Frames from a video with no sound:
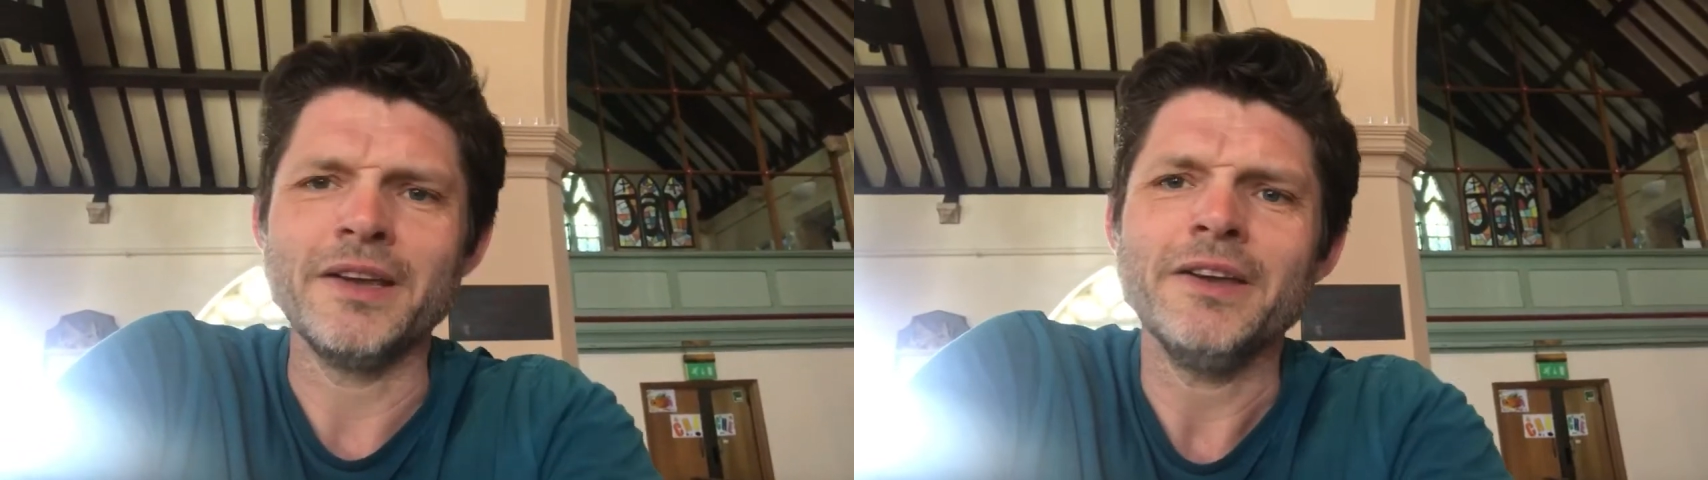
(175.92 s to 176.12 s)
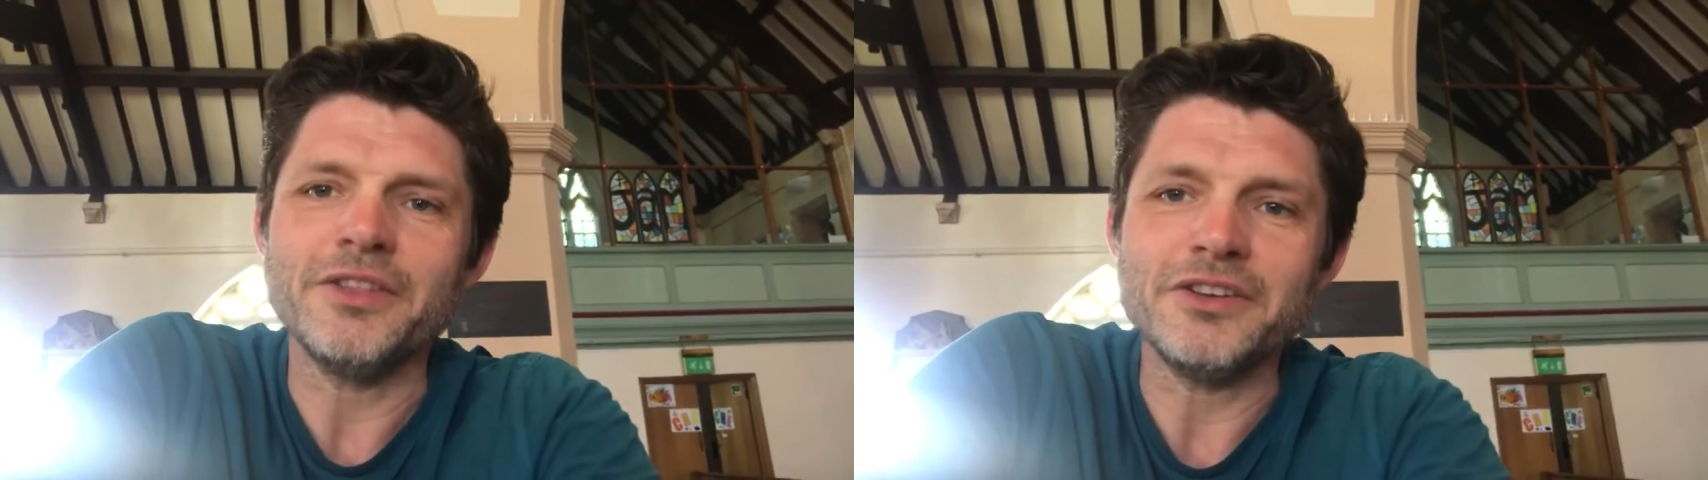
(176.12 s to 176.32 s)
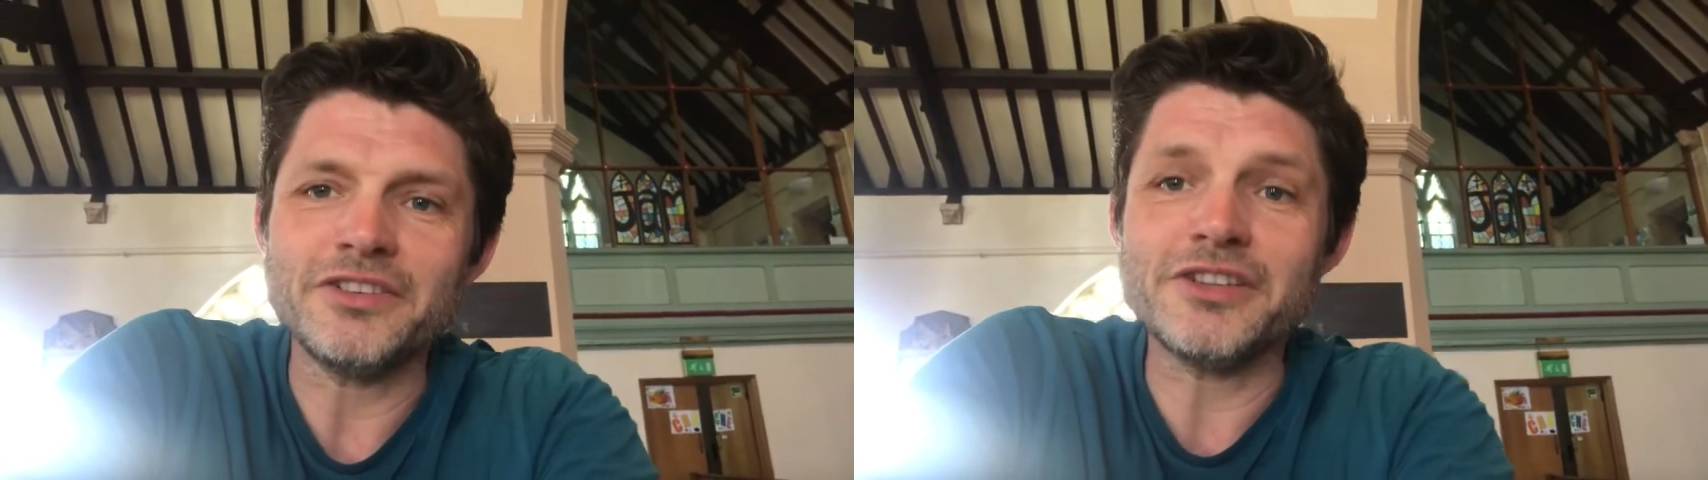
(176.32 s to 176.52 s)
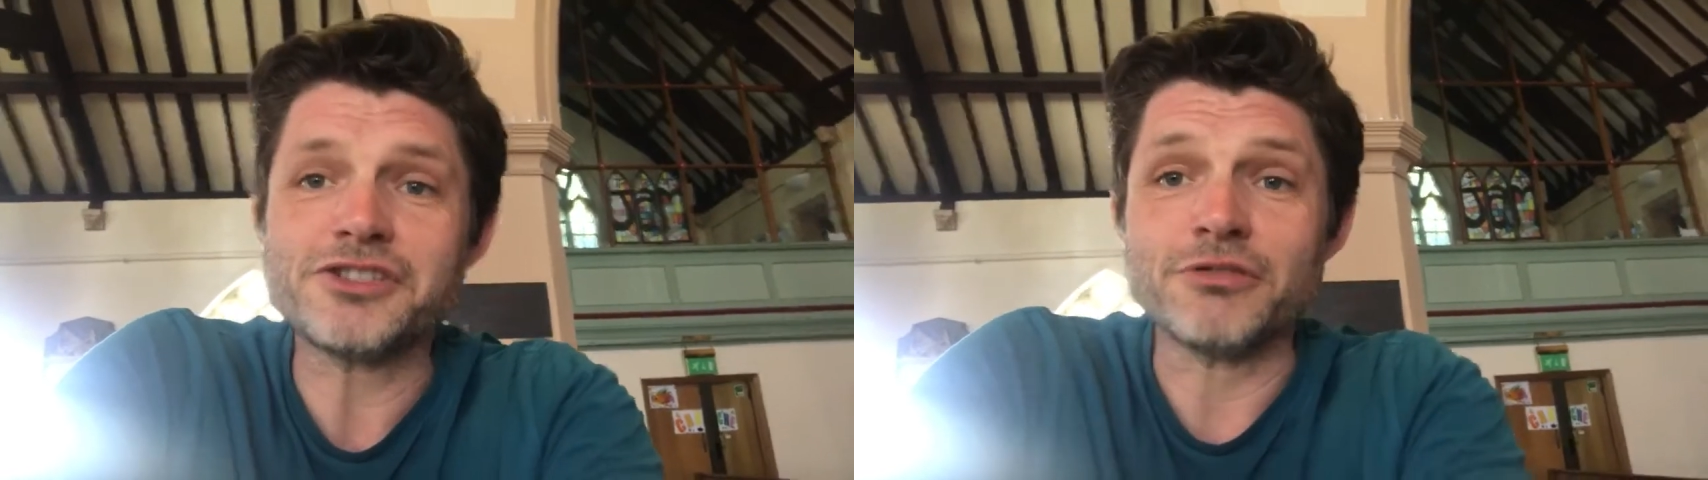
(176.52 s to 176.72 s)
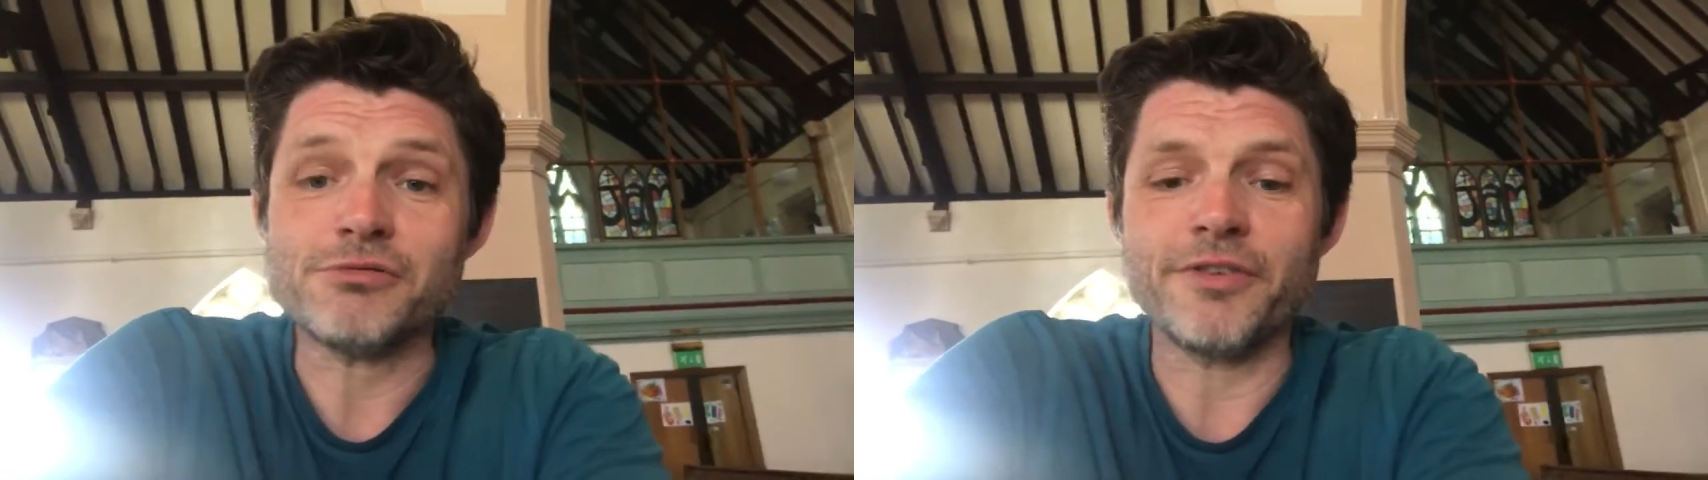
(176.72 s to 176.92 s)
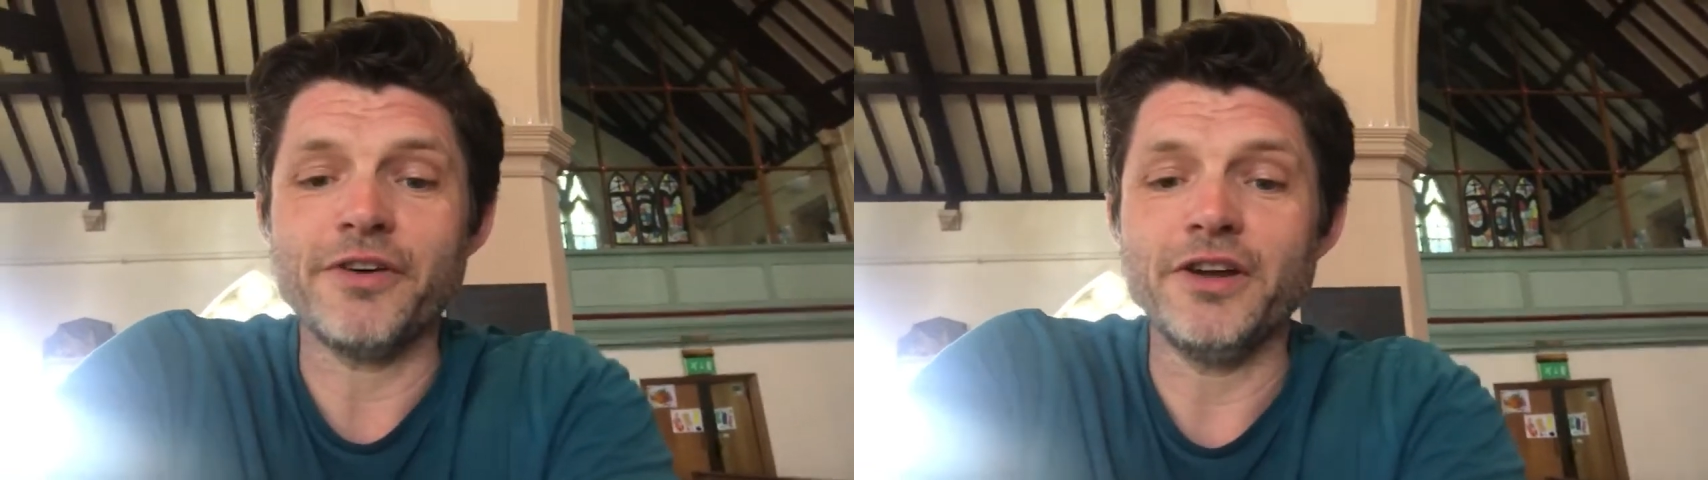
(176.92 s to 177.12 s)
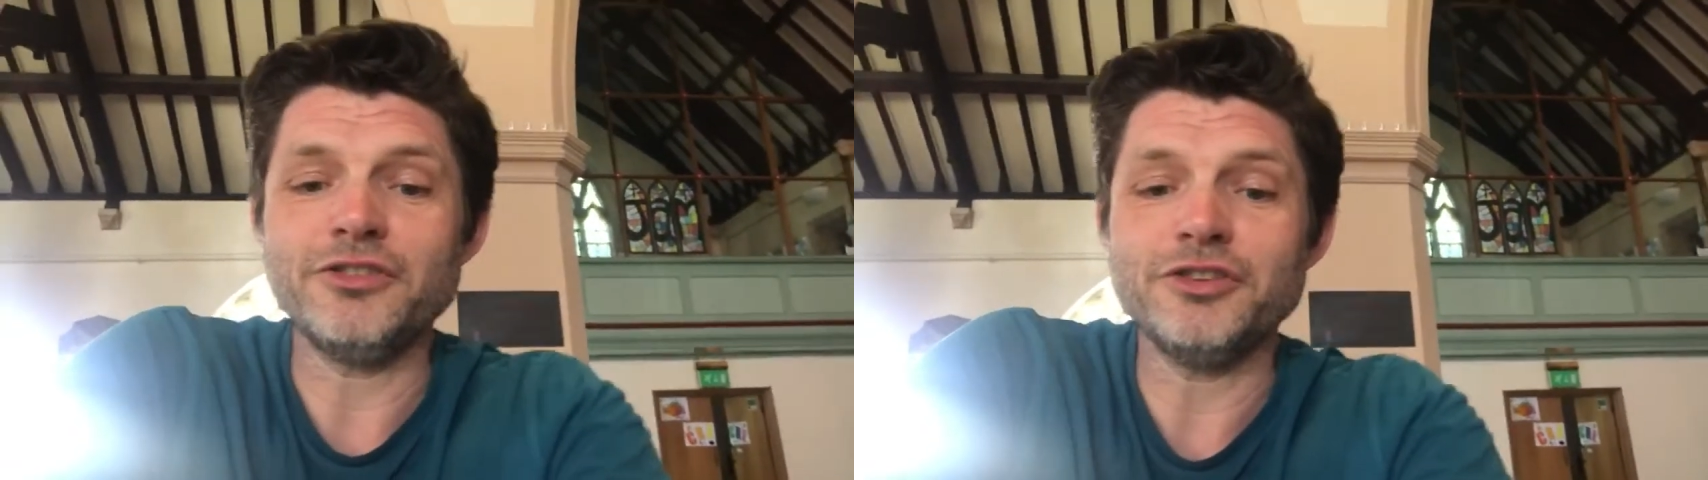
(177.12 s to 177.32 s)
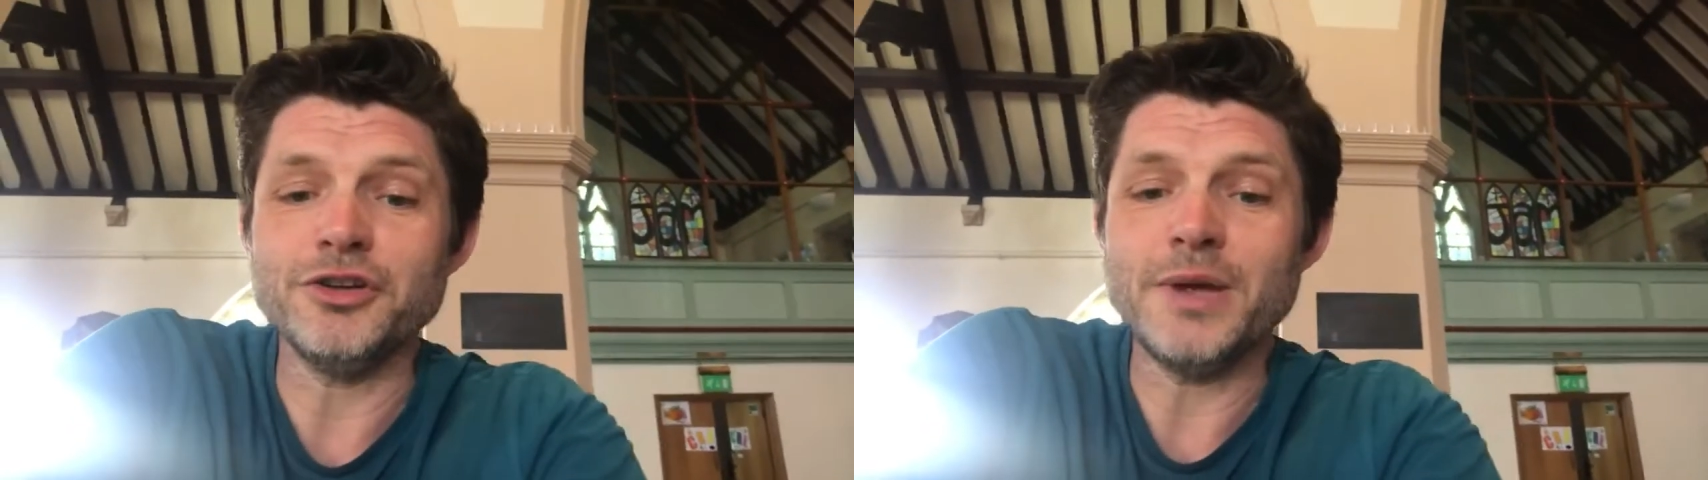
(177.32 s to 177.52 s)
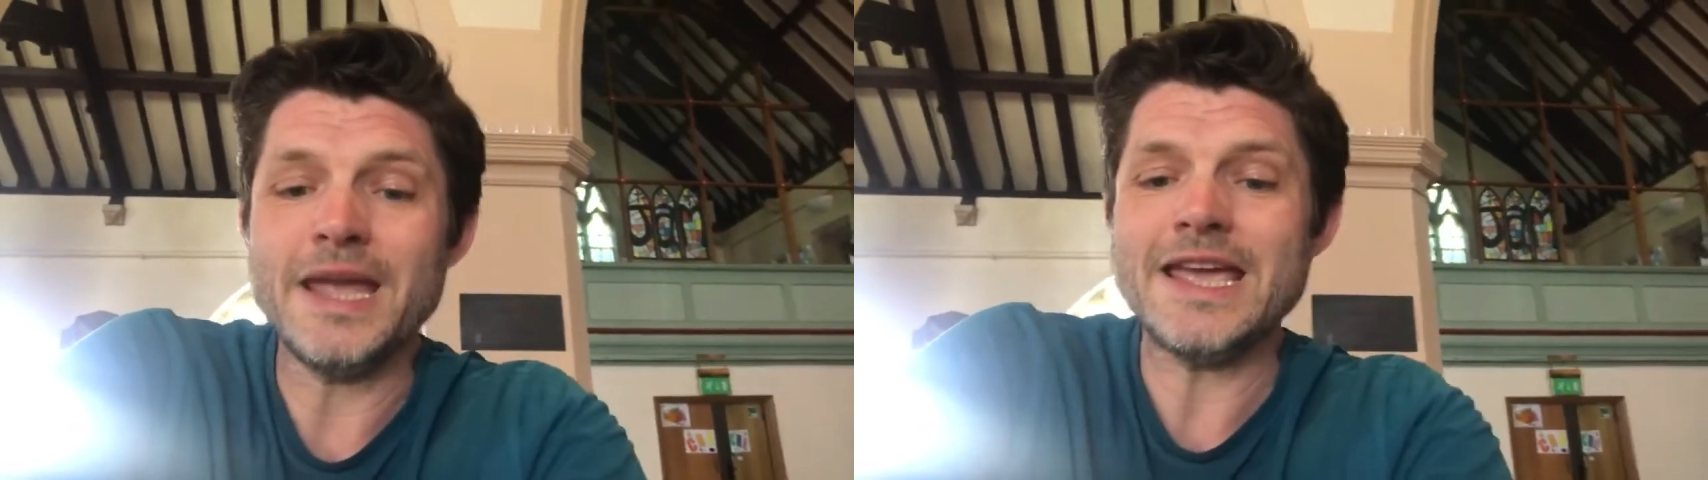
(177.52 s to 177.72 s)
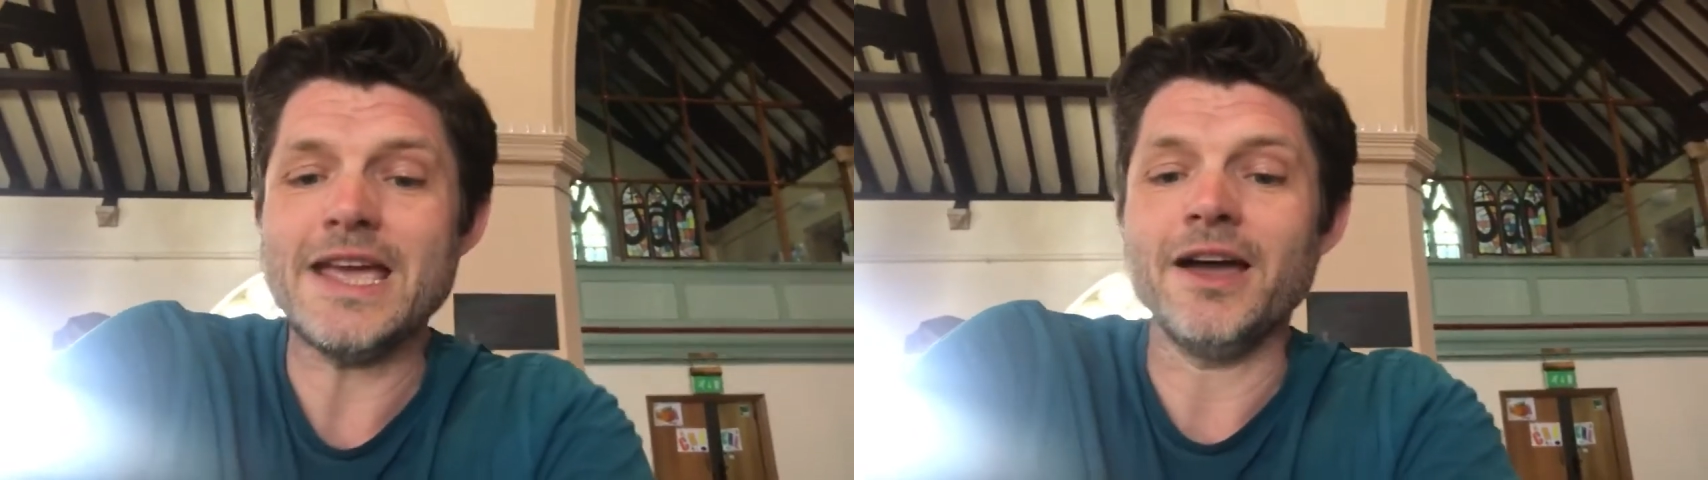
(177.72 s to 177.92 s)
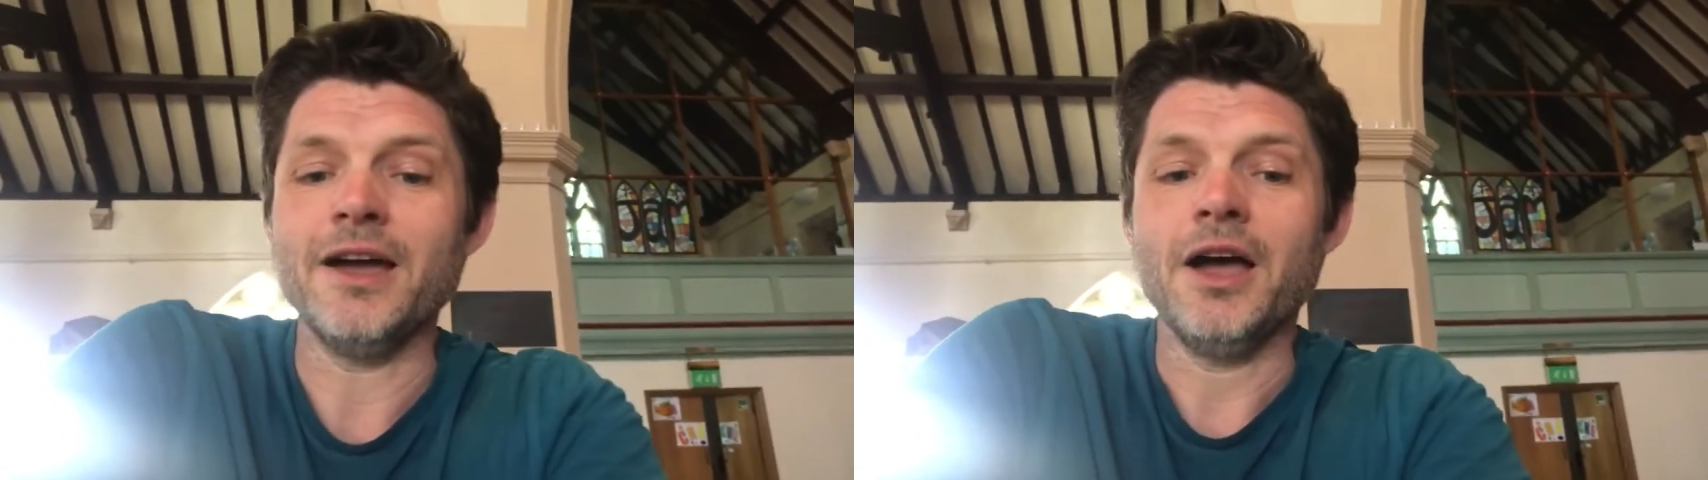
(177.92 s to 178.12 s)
The decision referred to here